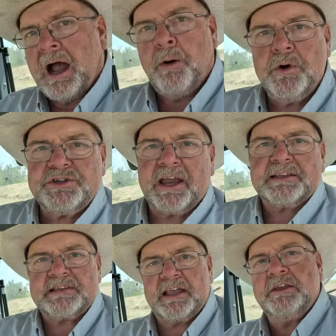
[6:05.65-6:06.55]
I wish I
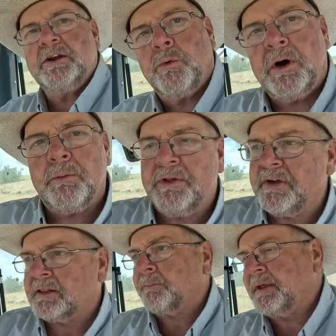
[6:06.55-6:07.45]
could say, you know what, we've
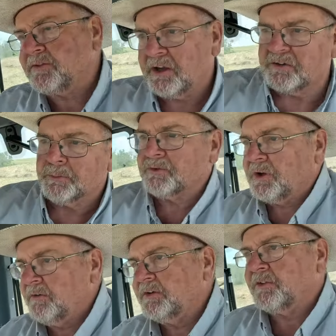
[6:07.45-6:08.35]
got the best customer
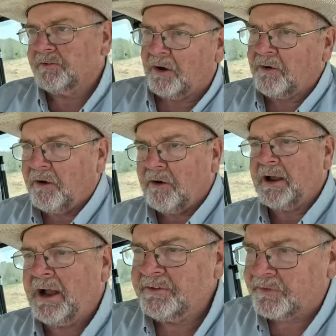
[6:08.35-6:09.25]
service on, on all
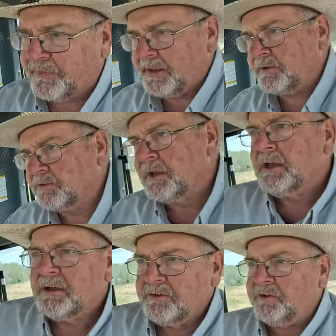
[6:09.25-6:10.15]
kinds of things.
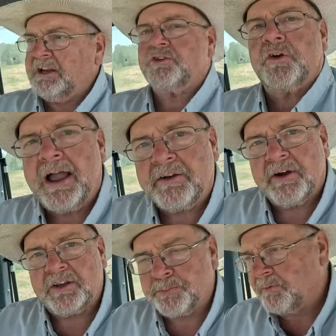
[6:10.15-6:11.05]
Deitch
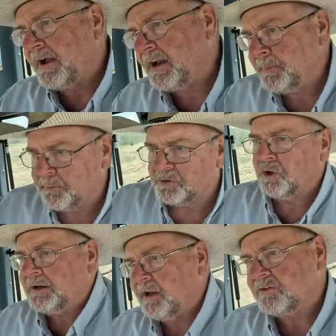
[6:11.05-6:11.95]
Tractor has provided me with
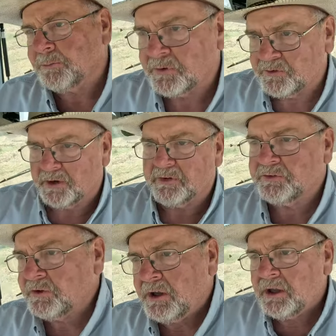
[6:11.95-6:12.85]
good customer
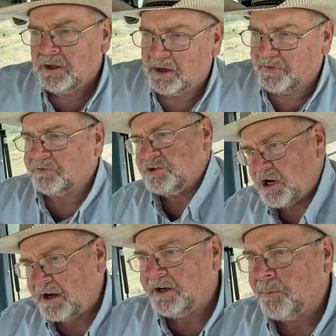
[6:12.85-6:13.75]
service. There's a
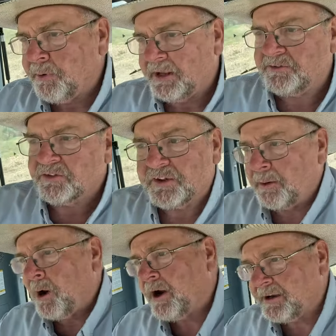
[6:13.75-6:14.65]
John Deere place in
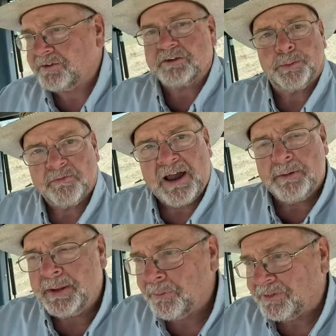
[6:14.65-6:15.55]
San Marcos that's
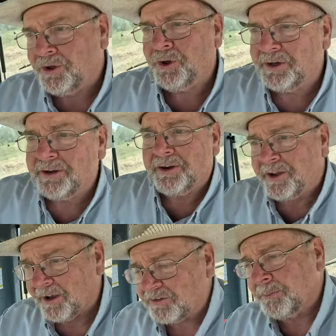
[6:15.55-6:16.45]
provided me with good
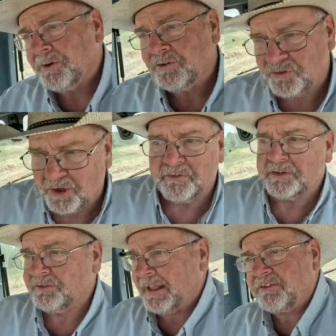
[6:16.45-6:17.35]
customer
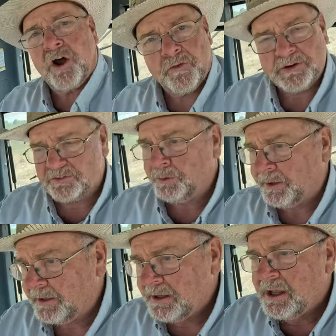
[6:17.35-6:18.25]
service. That's all there is to
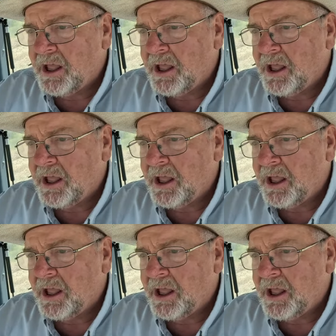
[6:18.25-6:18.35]
it.